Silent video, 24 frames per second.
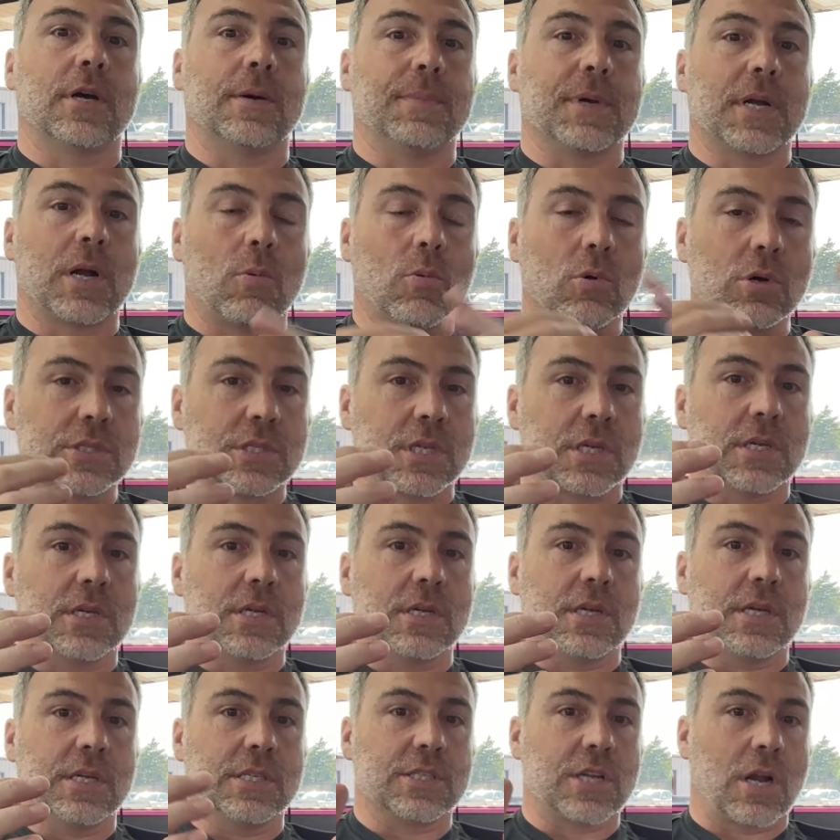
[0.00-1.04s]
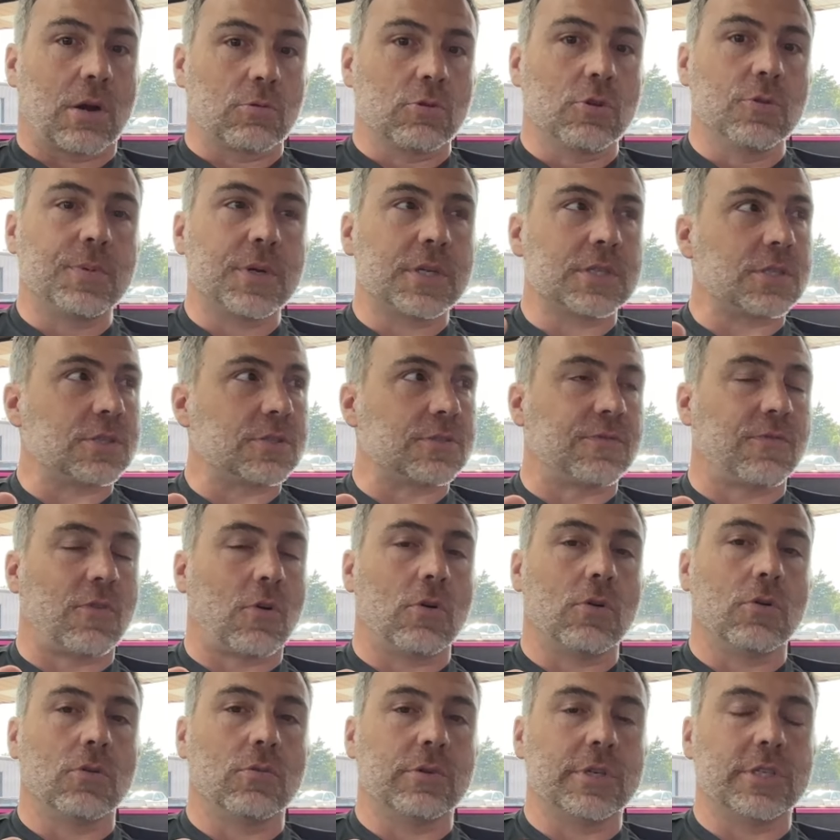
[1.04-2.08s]
But it's not Rupes'
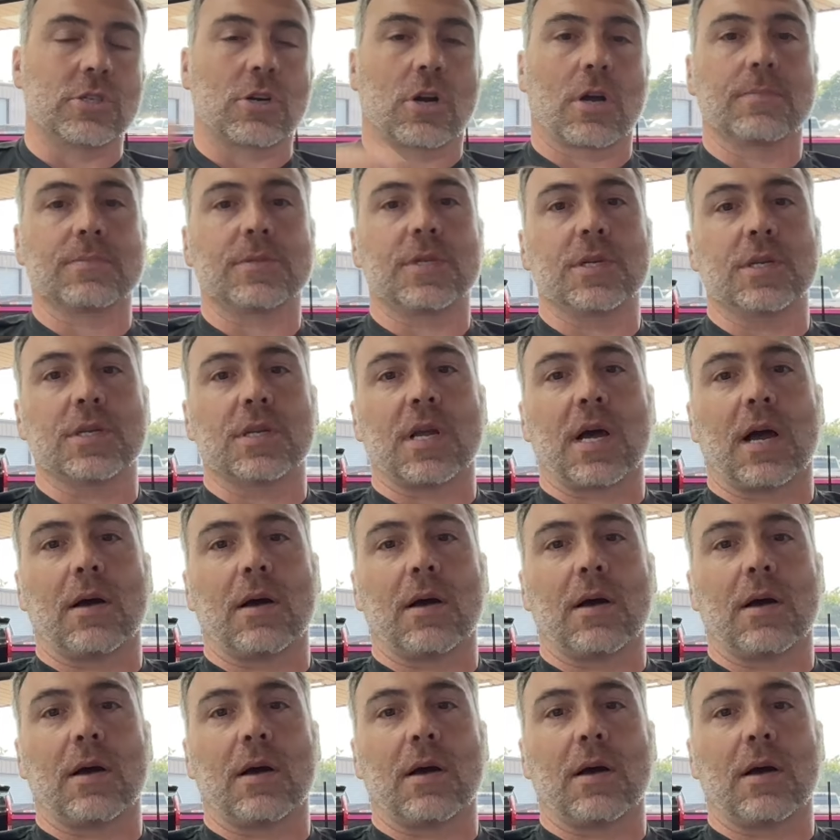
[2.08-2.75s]
fault, we dropped it.